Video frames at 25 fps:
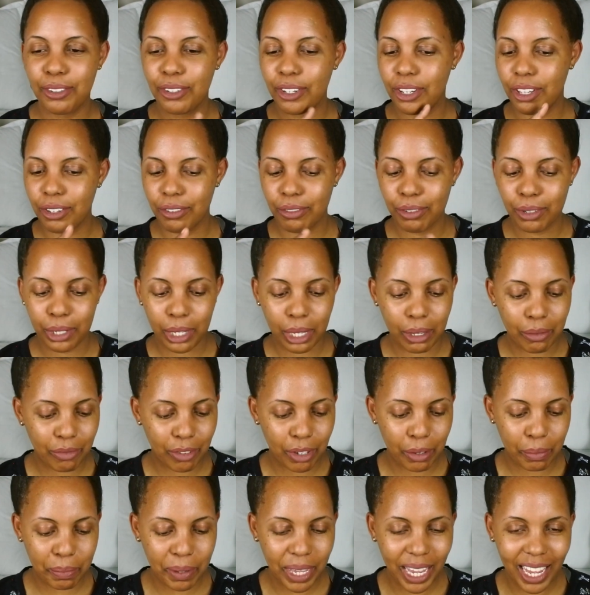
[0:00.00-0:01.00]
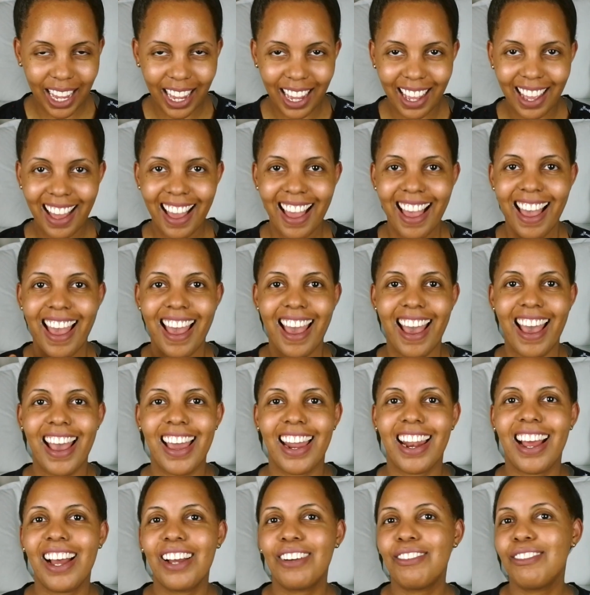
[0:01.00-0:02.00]
You're the real MVP,
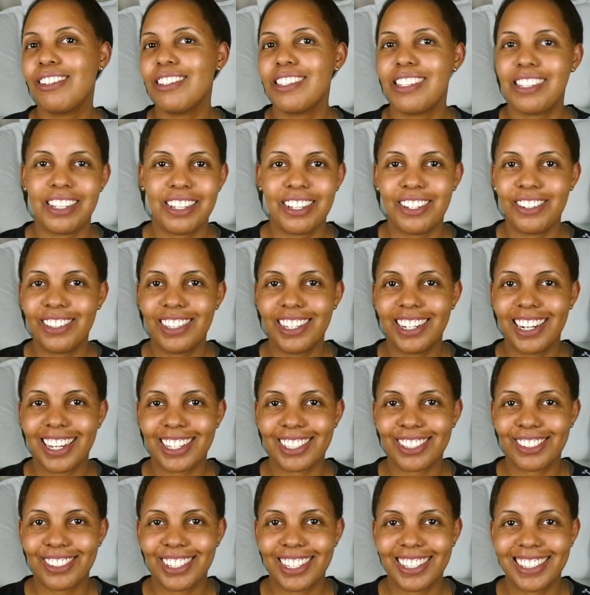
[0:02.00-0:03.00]
and I will see you in the next